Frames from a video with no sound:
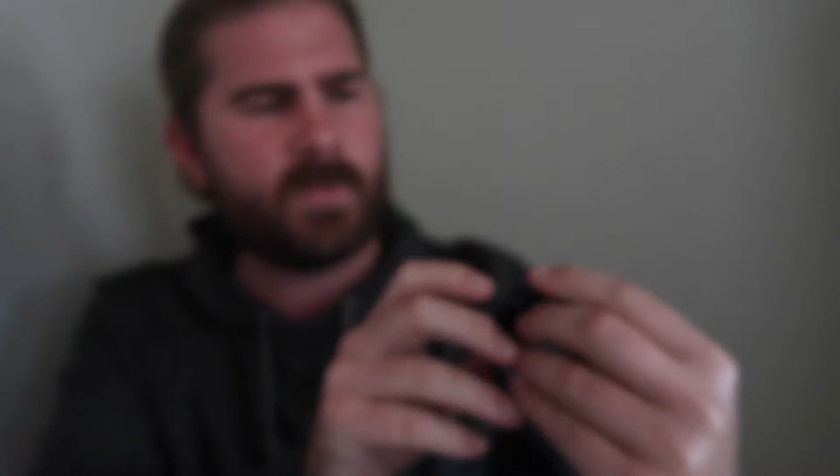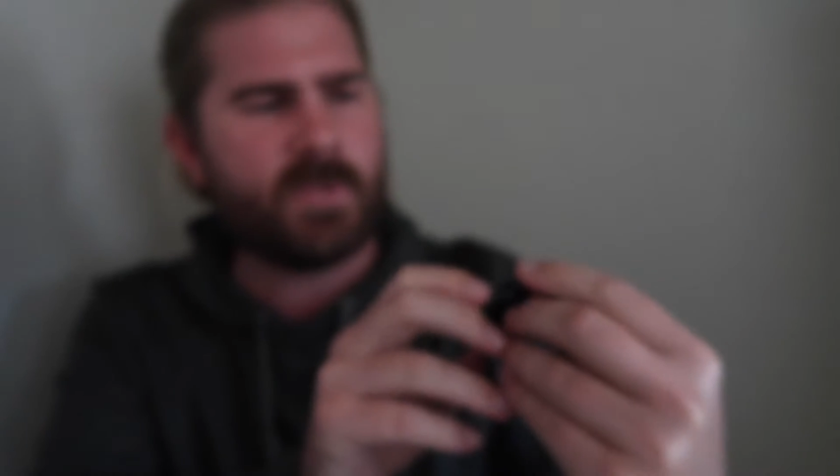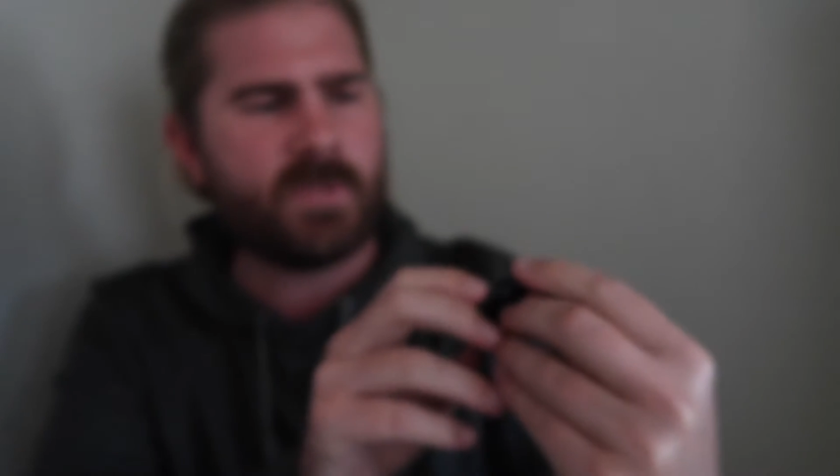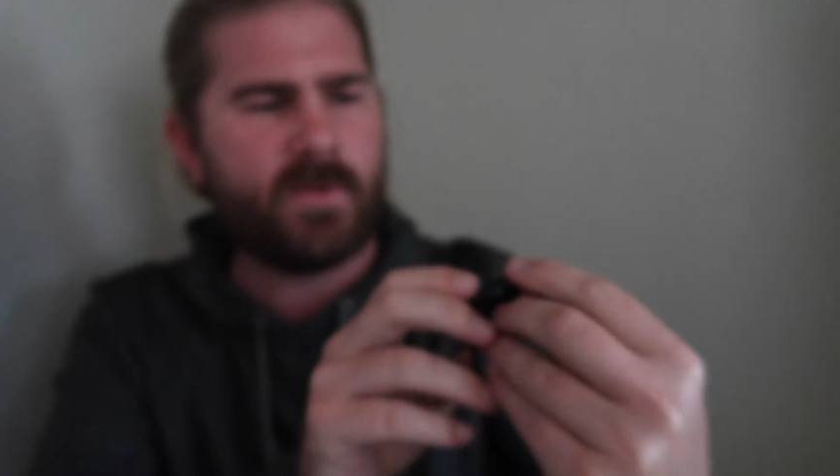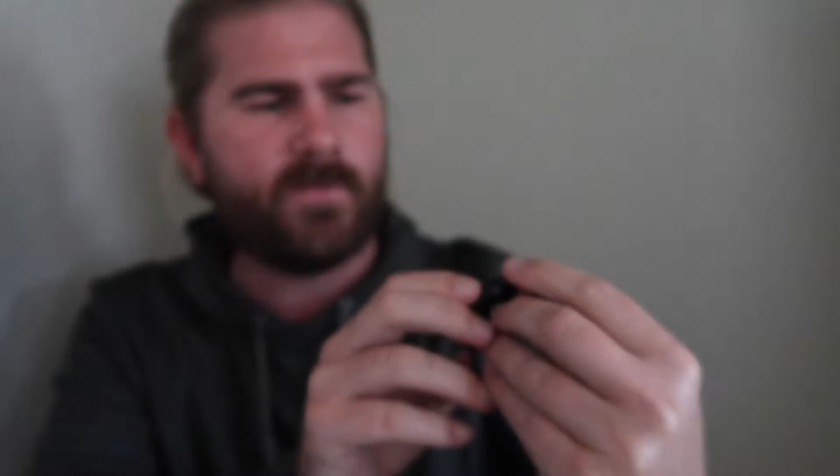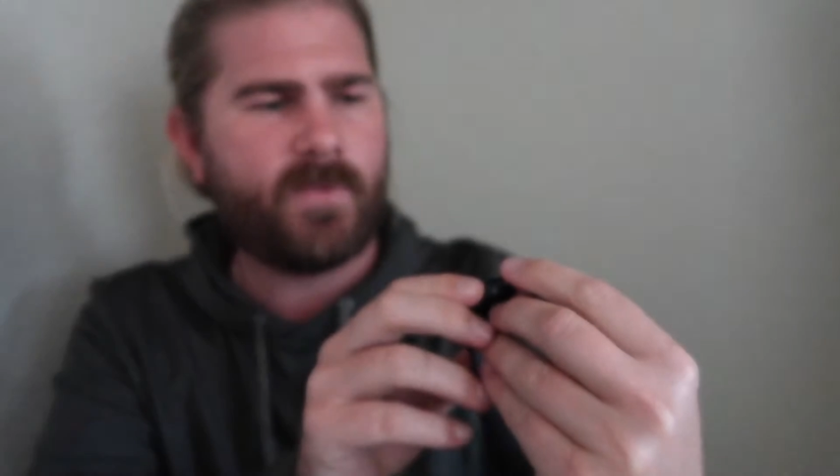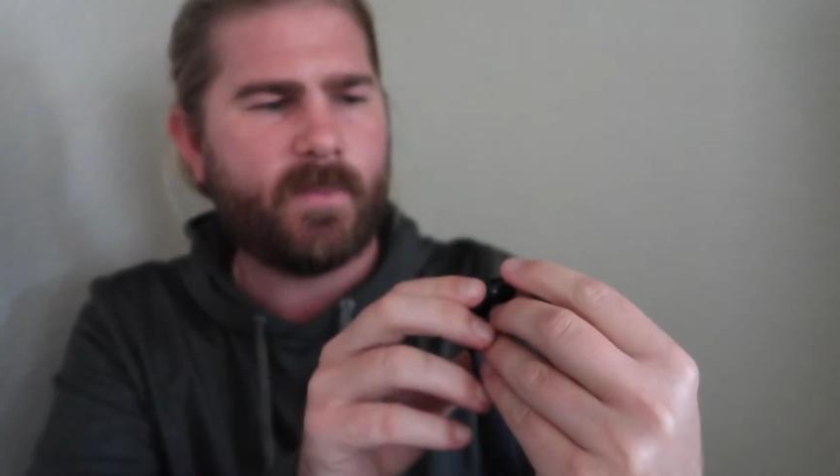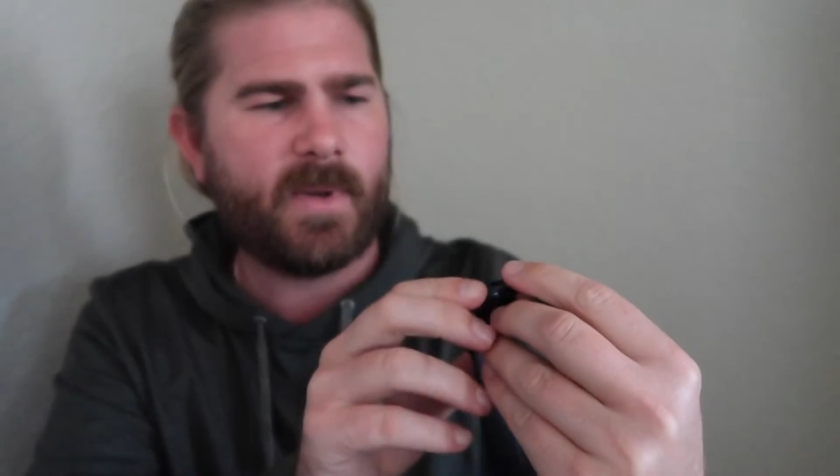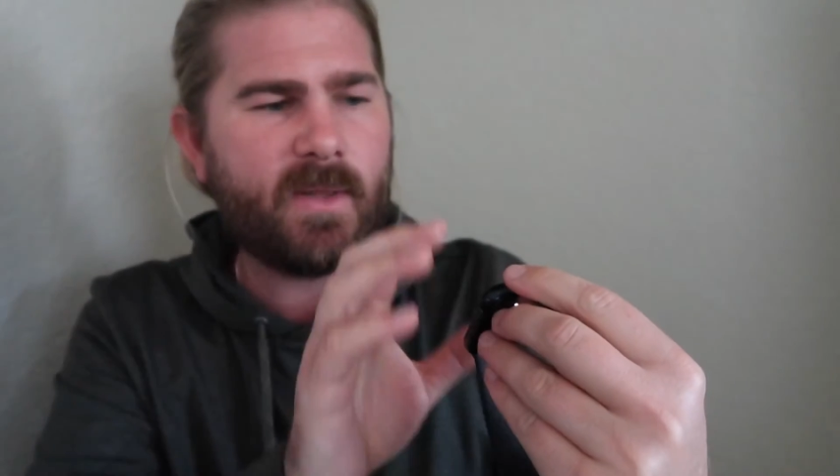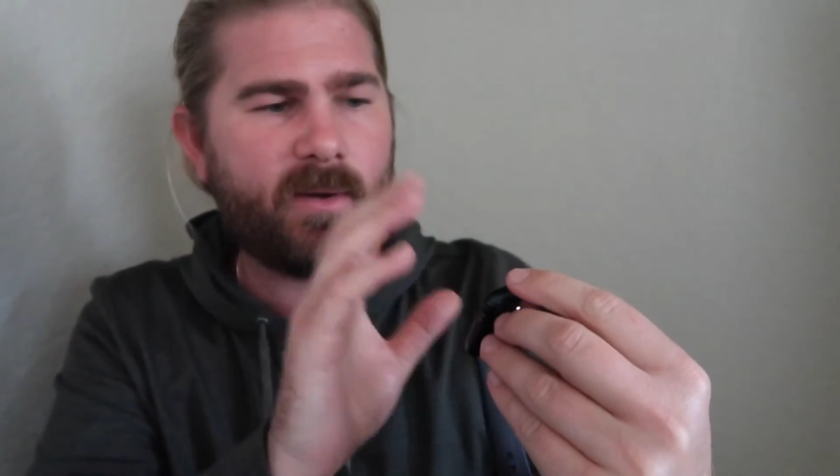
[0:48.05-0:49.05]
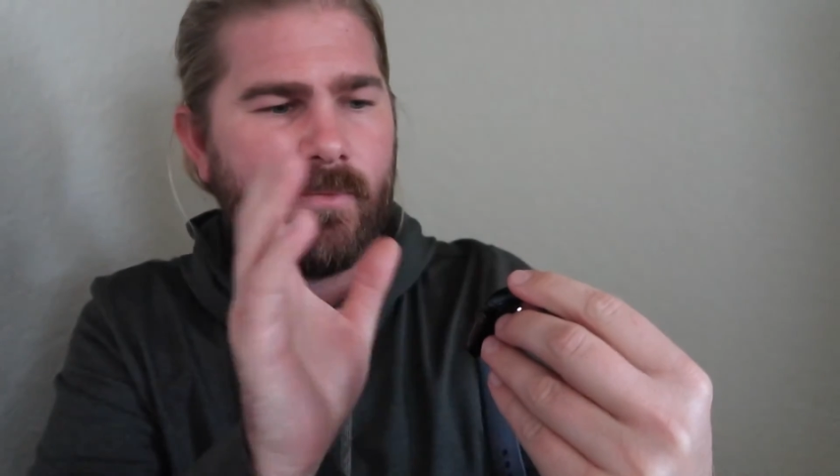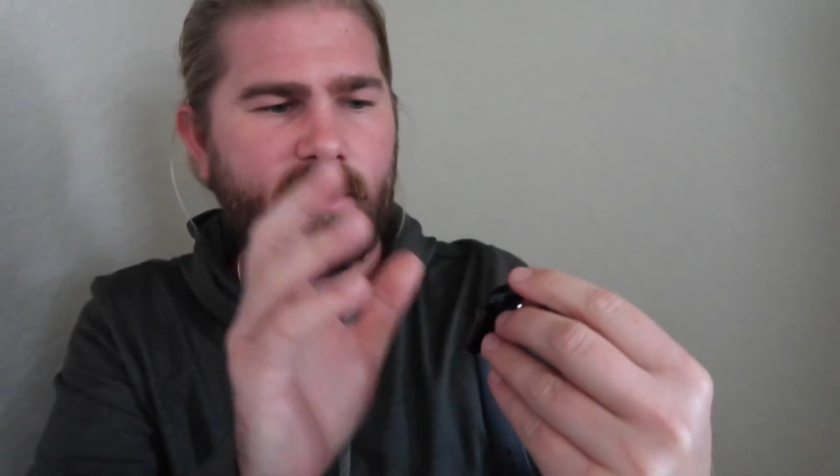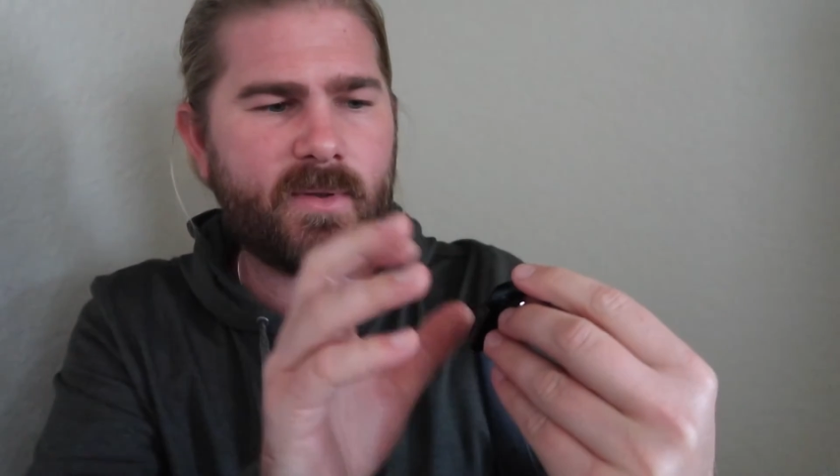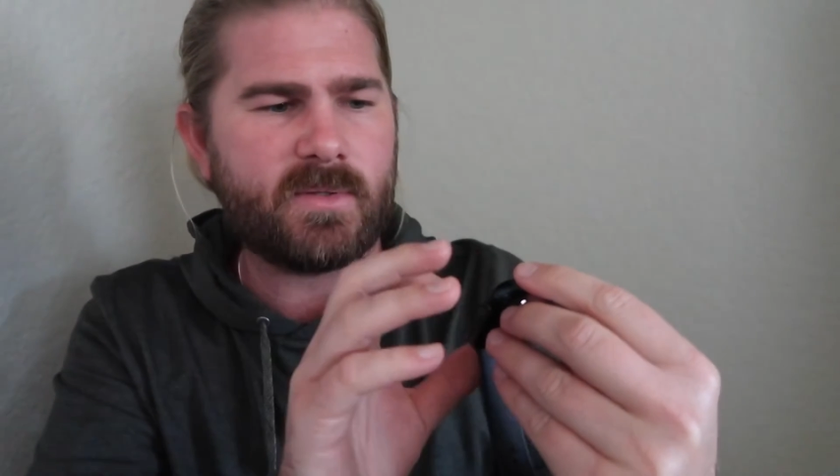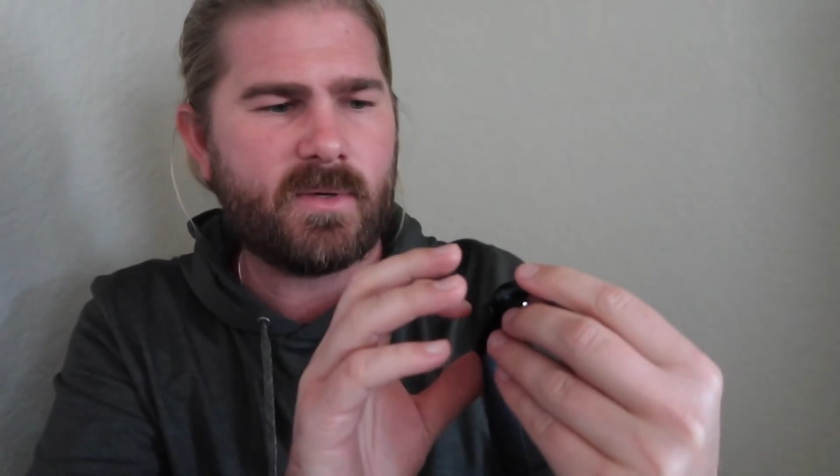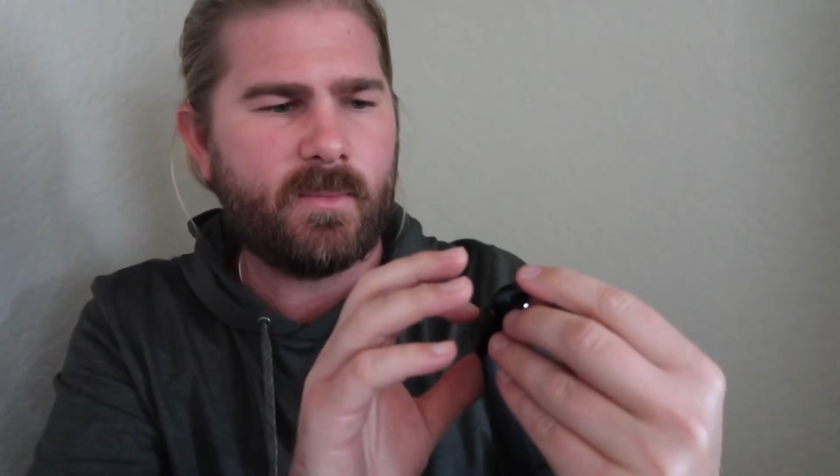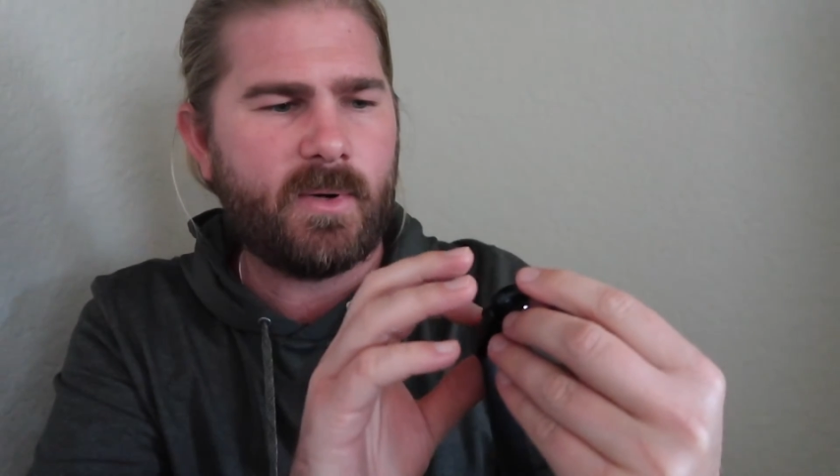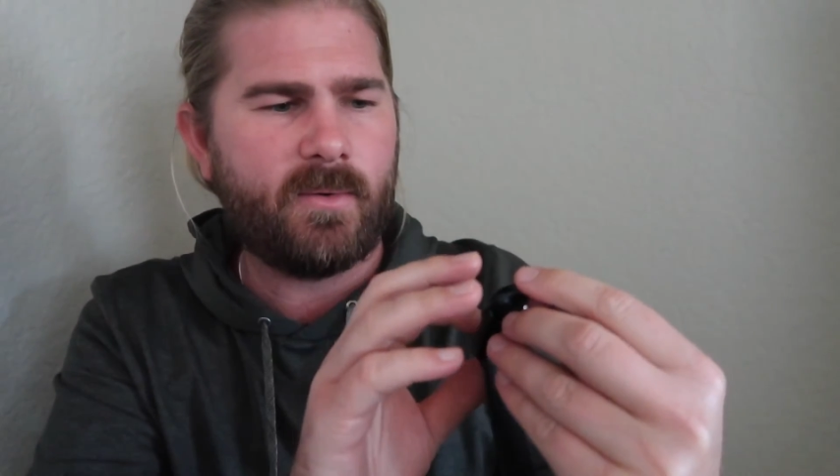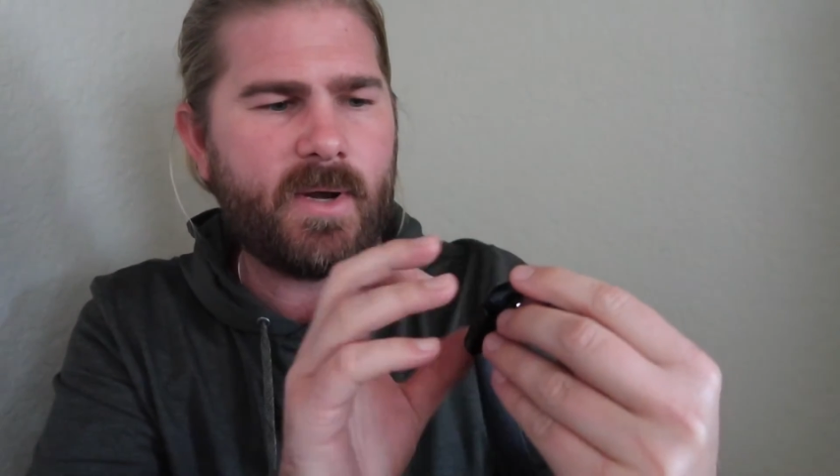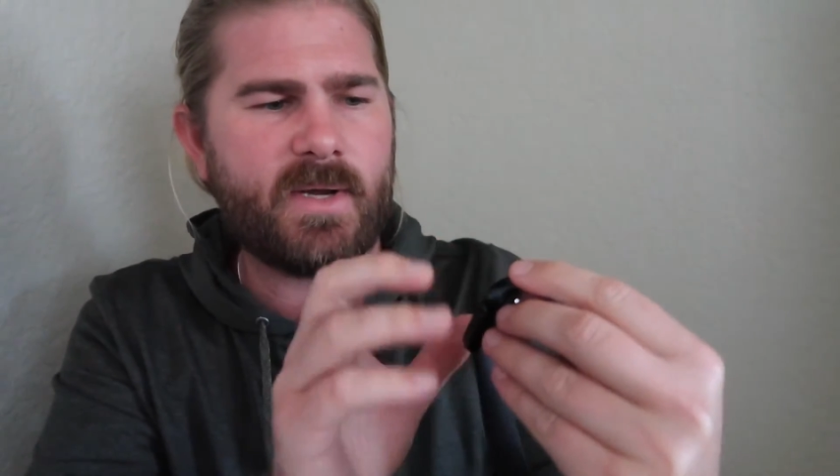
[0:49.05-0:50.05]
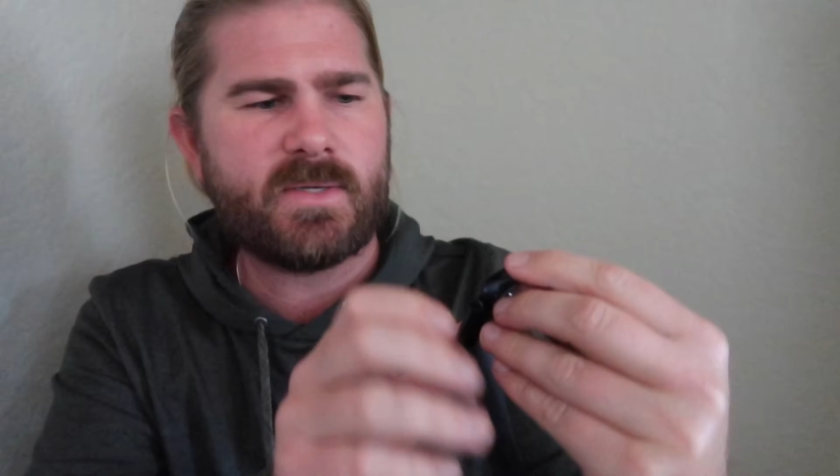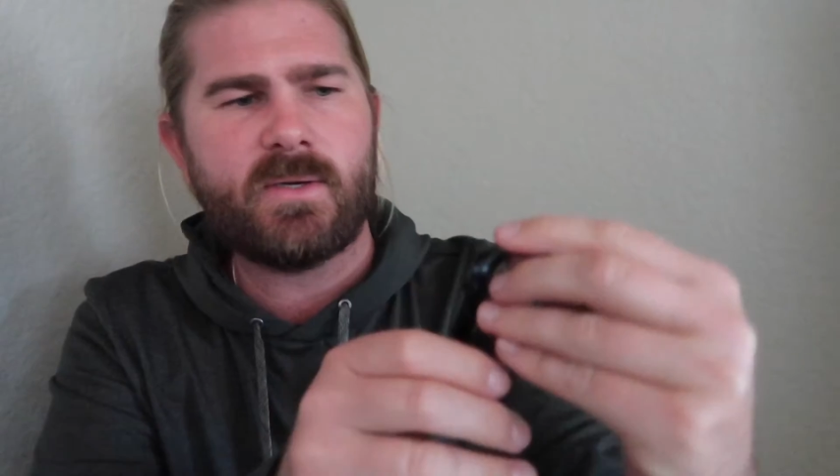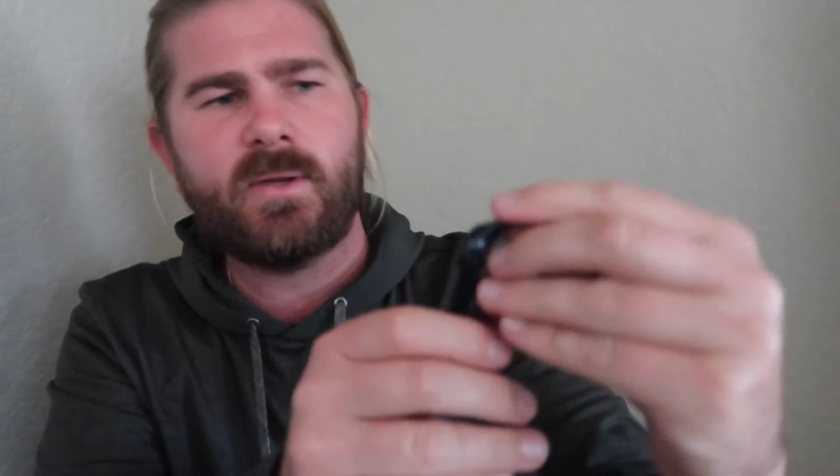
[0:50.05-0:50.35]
It's just confirming that everything is going to be erased.